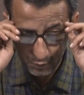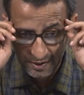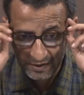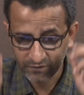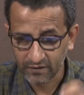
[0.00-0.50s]

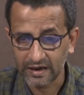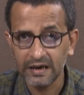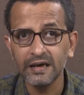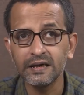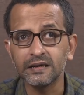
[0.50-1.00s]
We have
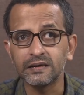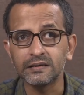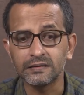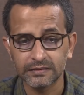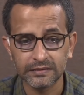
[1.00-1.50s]

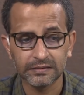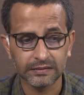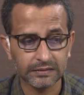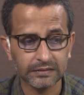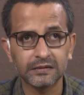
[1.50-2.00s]
already
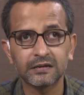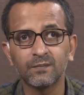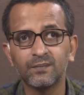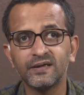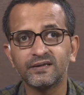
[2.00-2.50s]

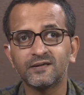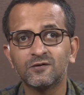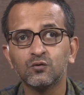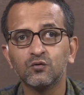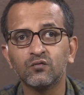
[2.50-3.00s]

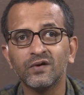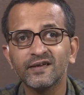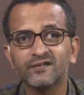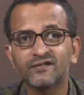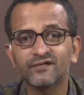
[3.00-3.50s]
completed two
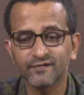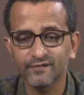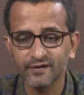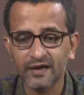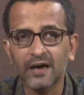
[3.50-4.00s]
weeks,
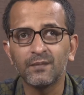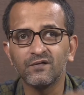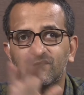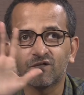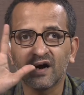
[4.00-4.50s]
I
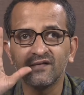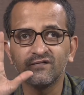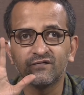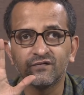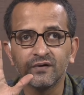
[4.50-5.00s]
mean
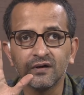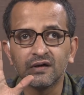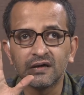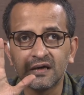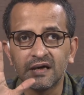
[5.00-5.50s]
five
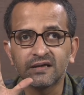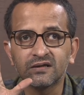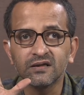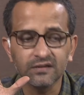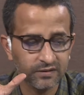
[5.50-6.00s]

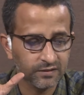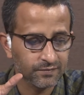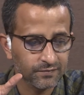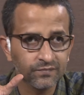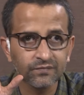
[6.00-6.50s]
lectures